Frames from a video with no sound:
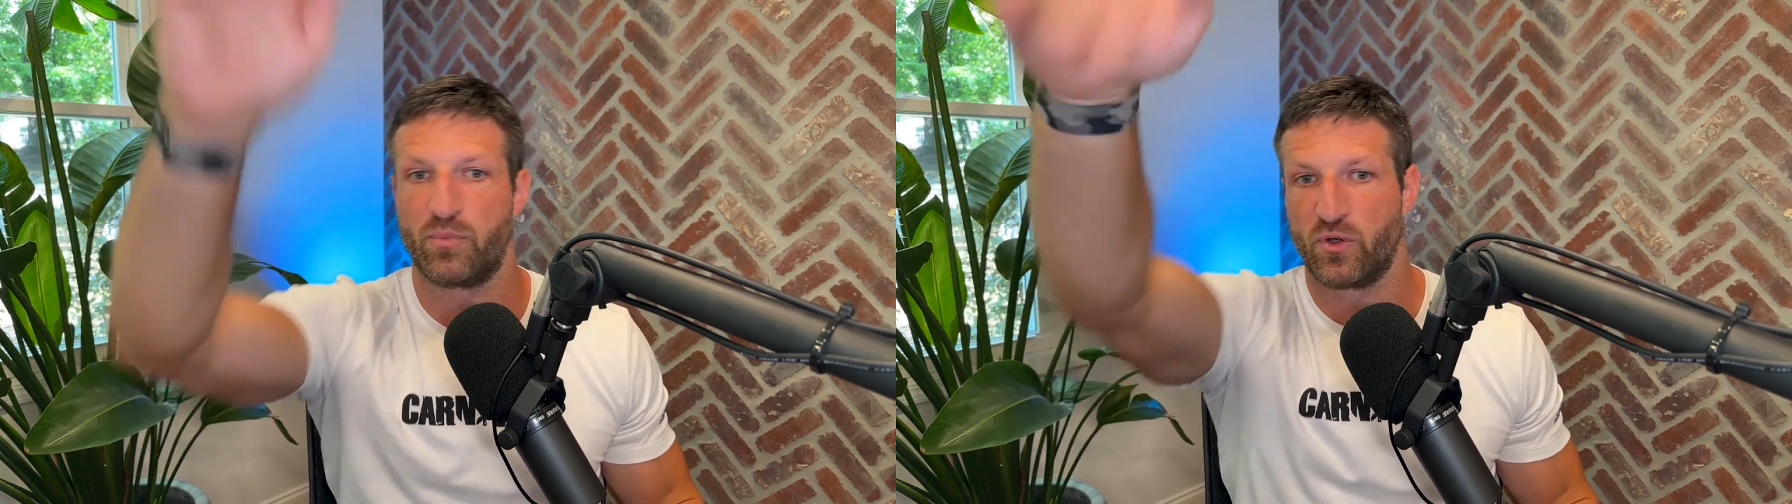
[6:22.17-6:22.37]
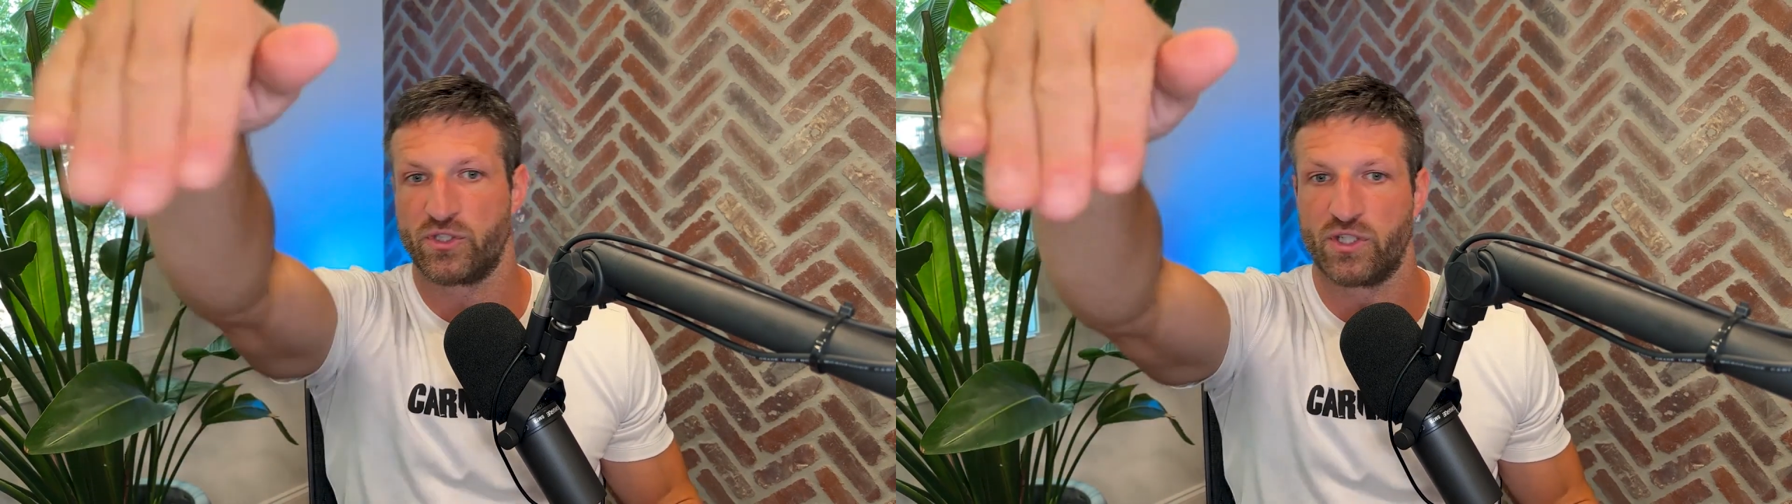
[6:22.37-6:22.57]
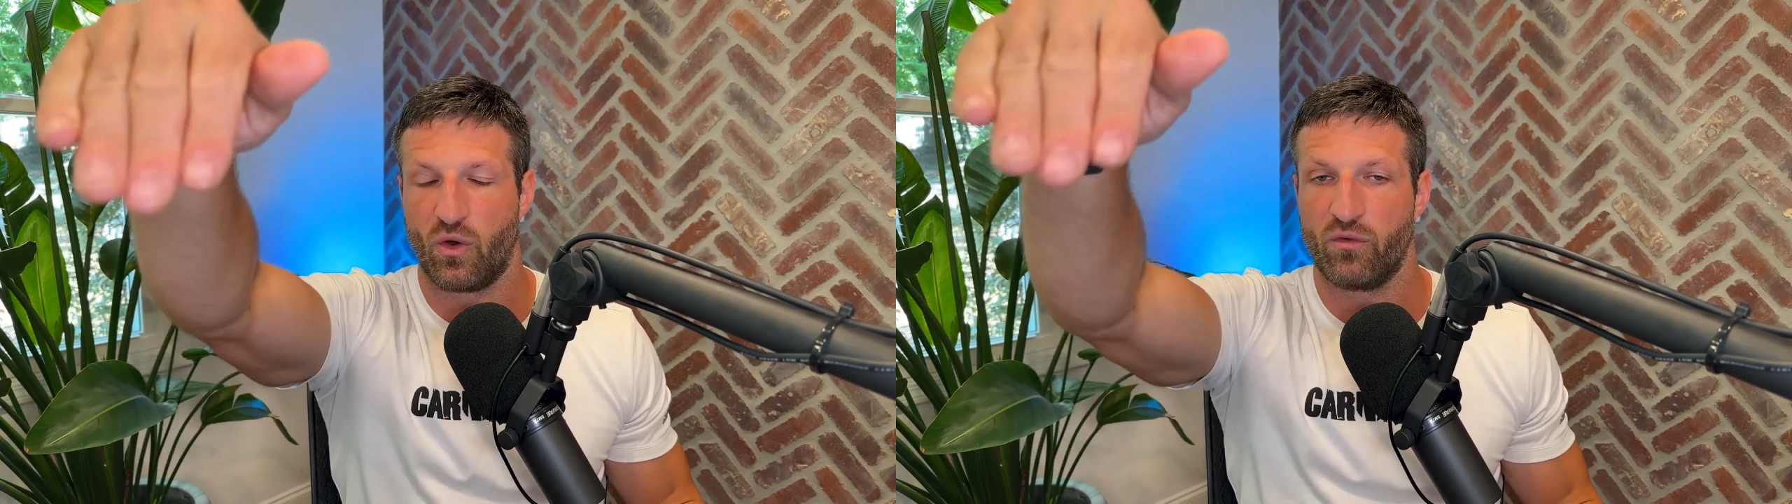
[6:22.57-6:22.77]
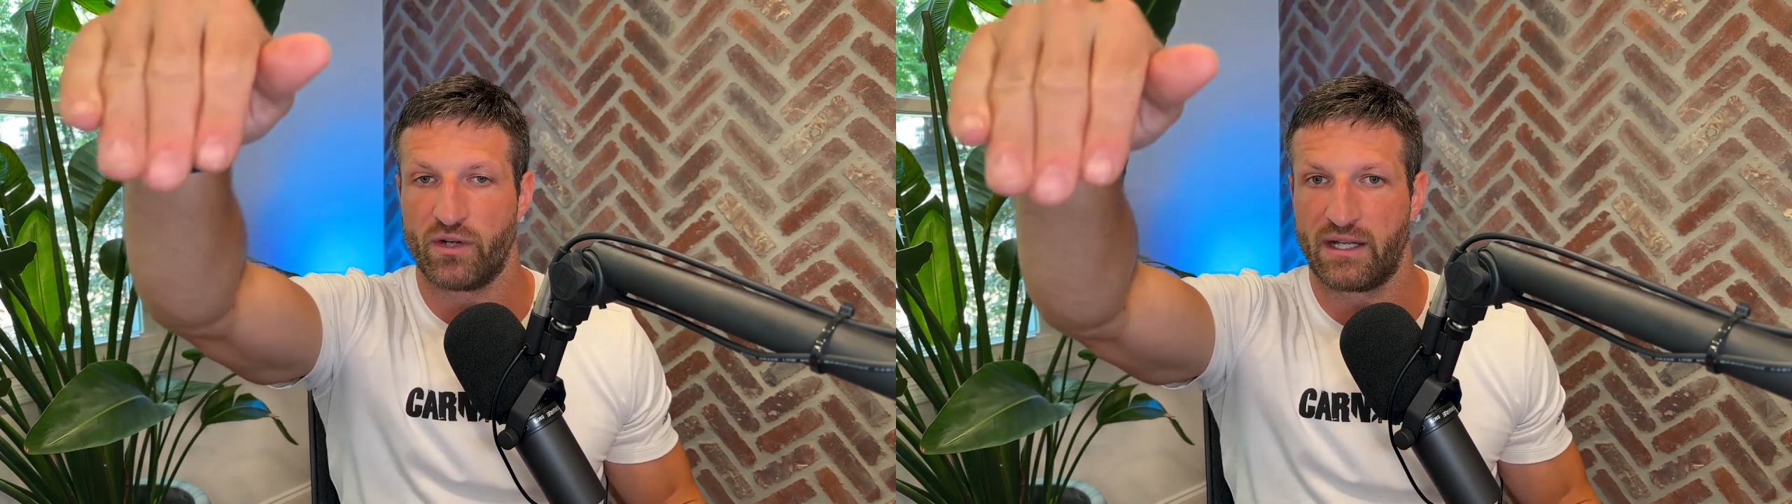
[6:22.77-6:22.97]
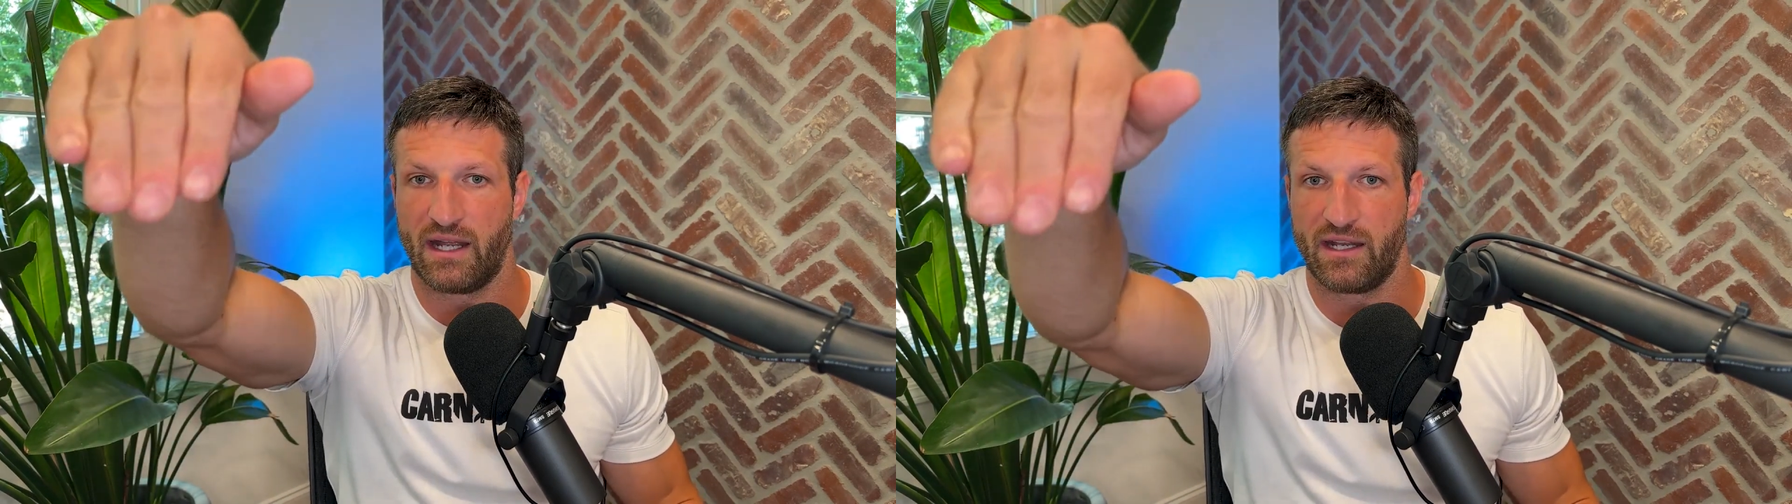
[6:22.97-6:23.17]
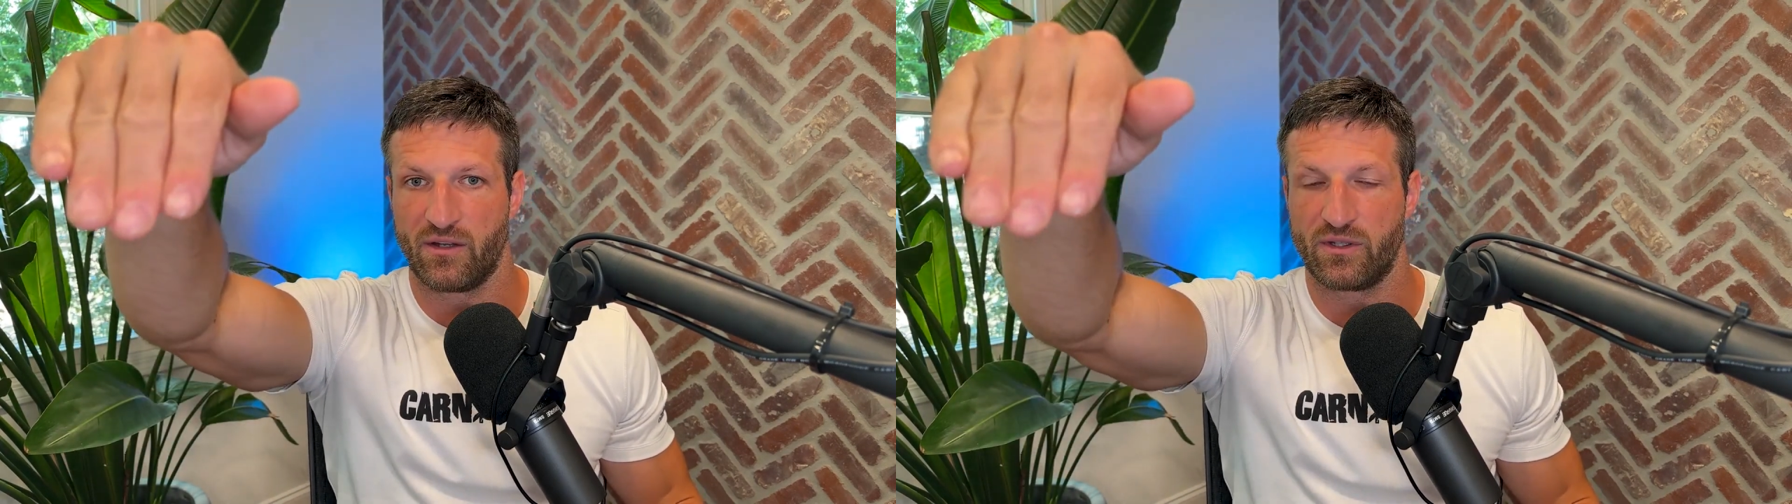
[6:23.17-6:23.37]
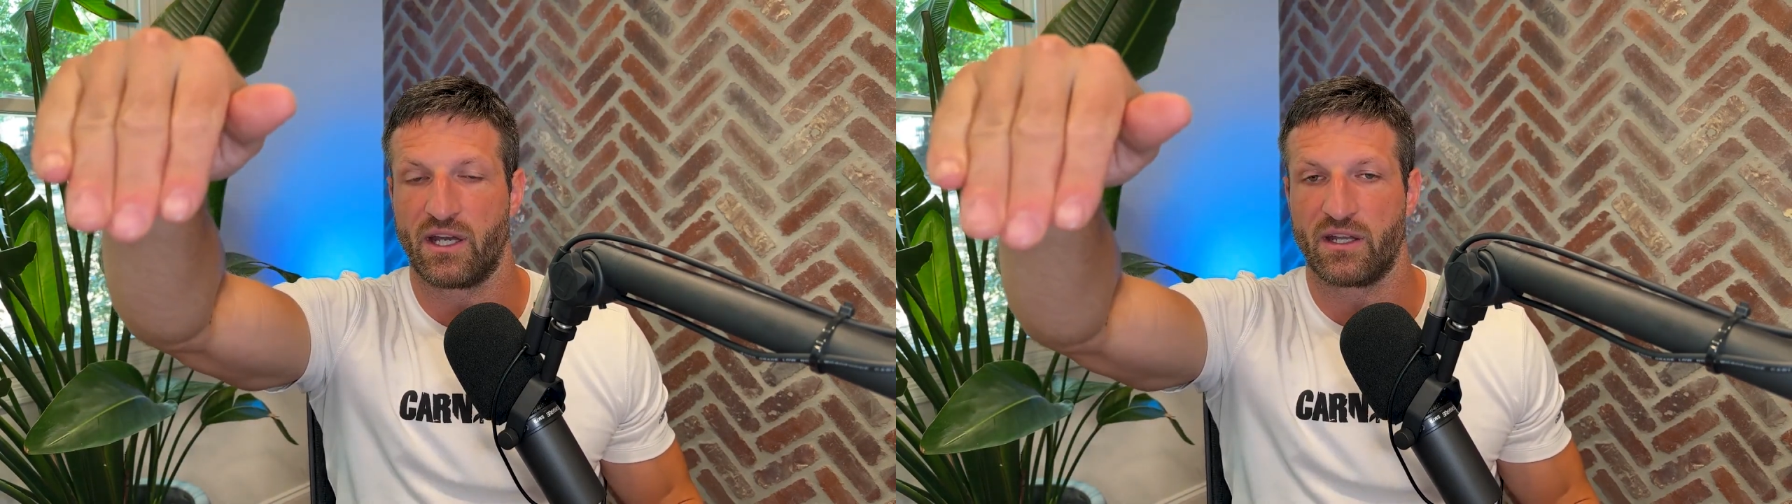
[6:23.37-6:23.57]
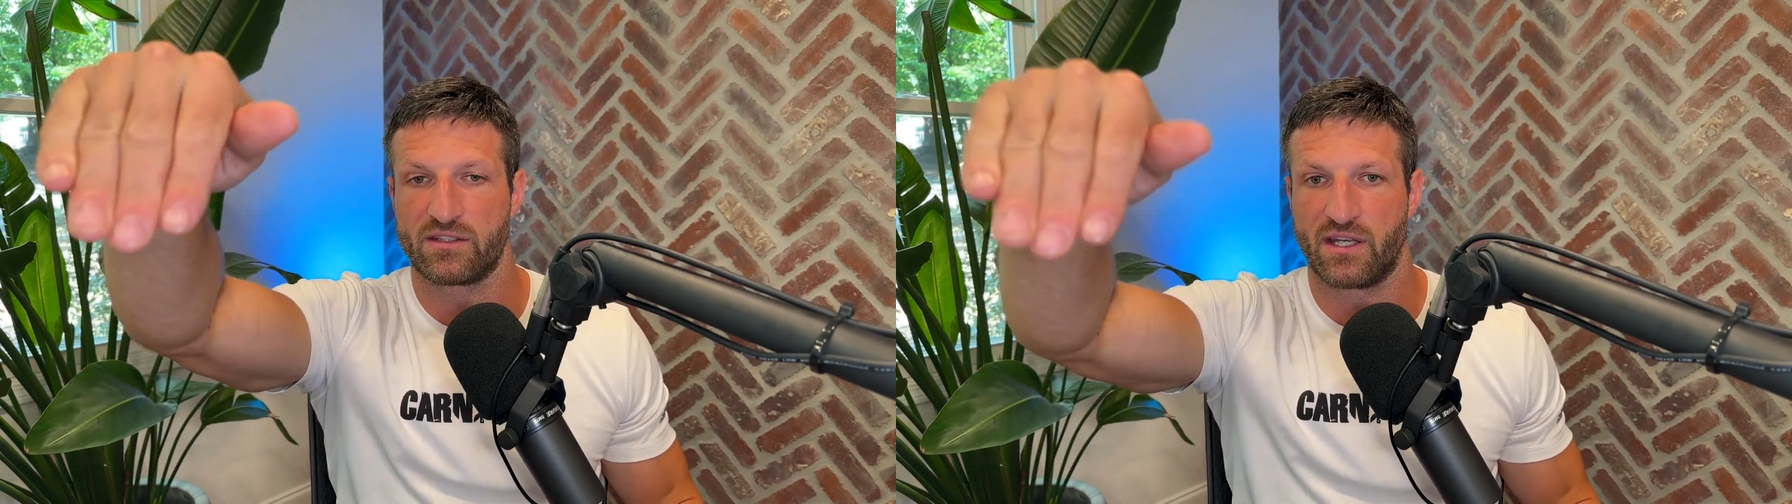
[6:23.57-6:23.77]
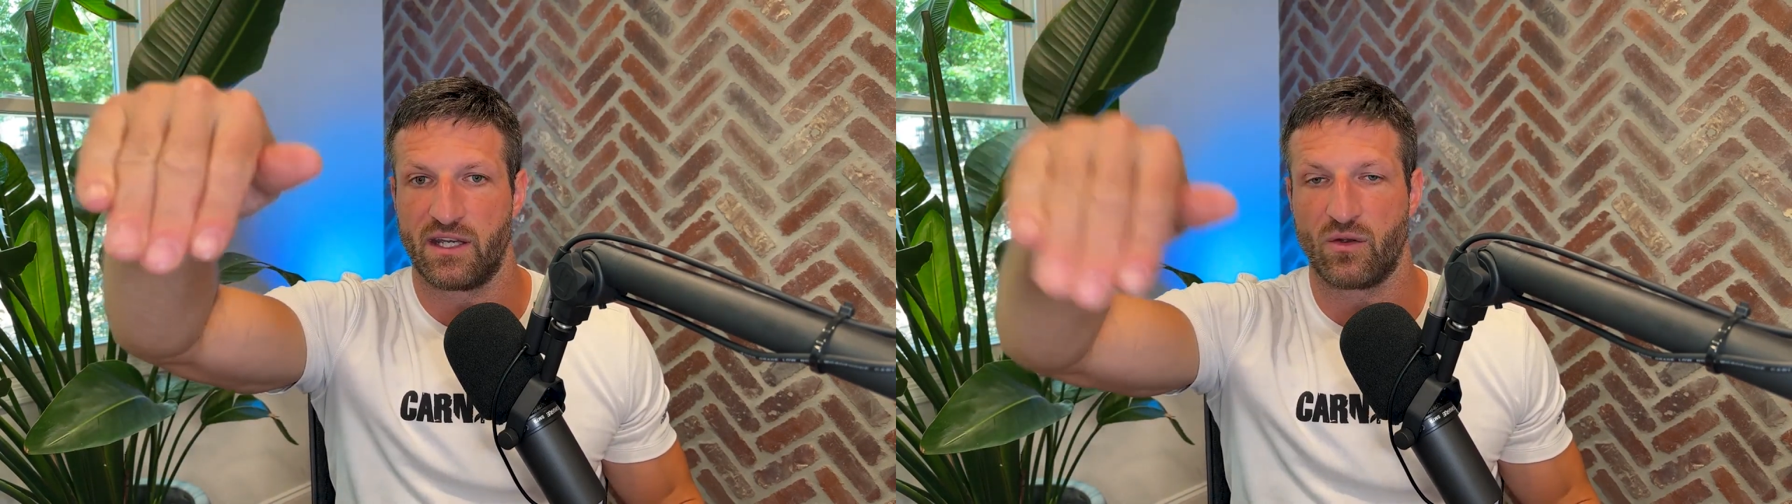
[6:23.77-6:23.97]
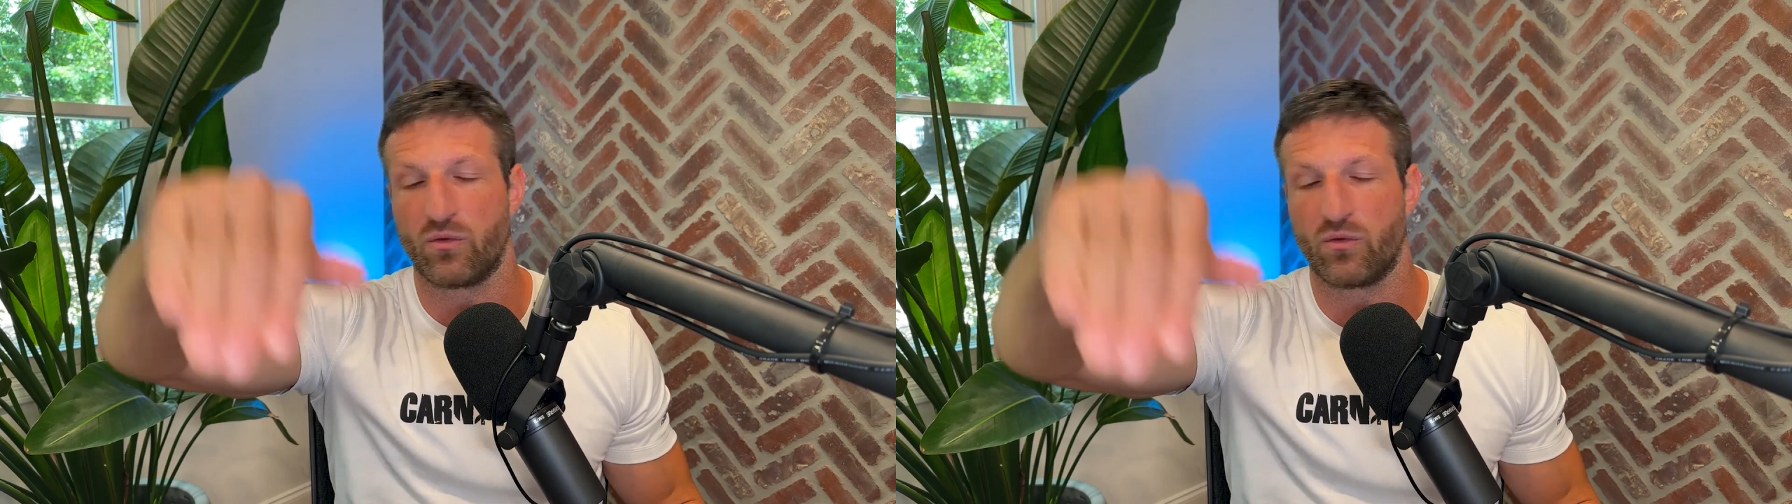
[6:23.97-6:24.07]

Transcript: push it over the netting on the other side,